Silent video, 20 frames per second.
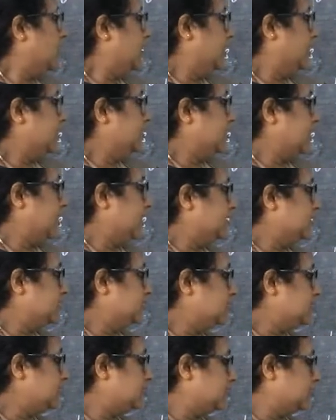it
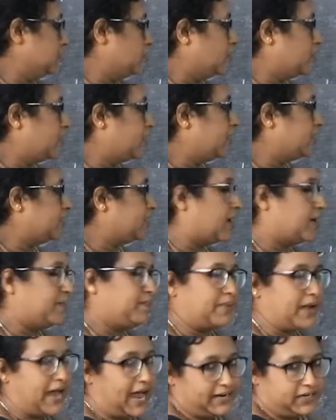enters the
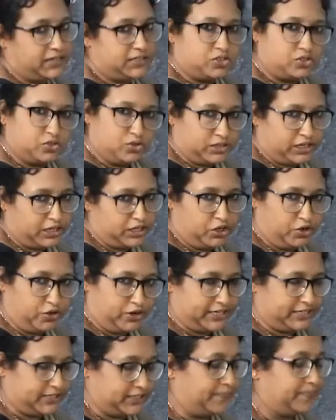urinary bladder through the
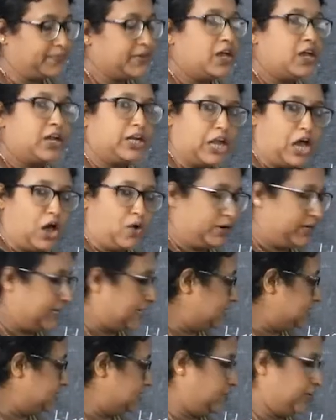ureter. Now it
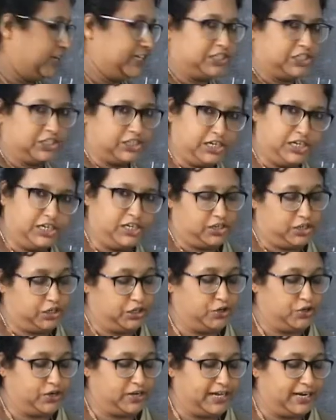has reached the
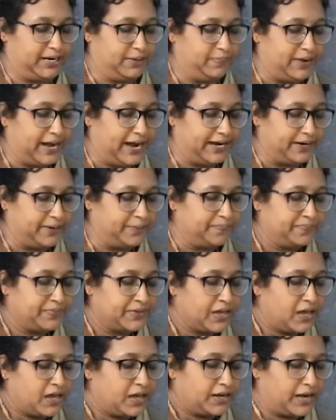urinary bladder.
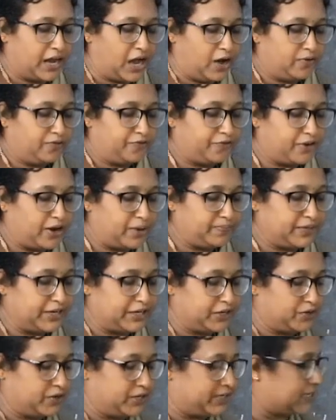Now from the
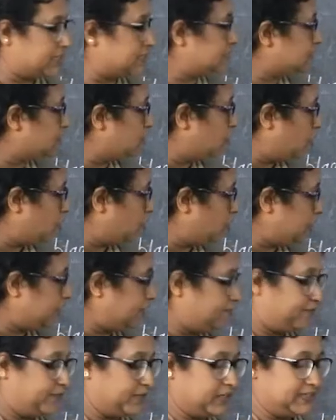ureter
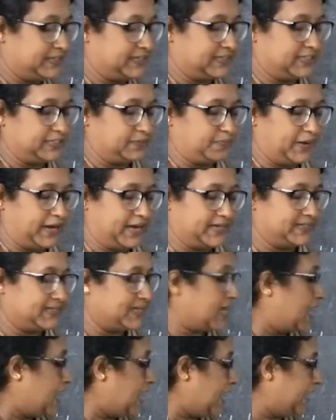slowly fills the space
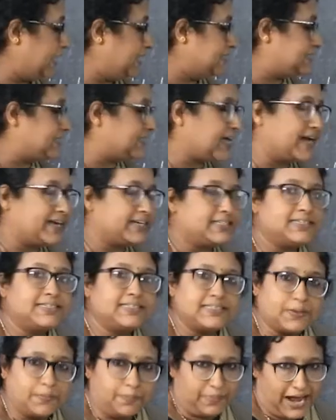inside
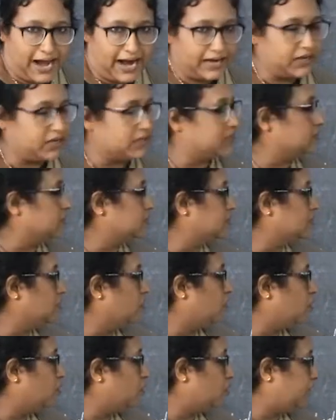this bladder. So
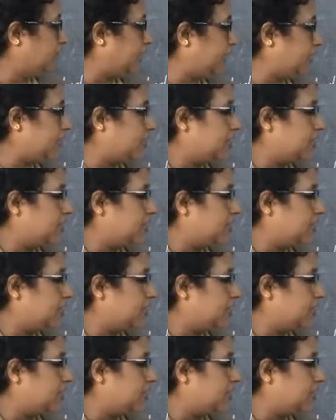slowly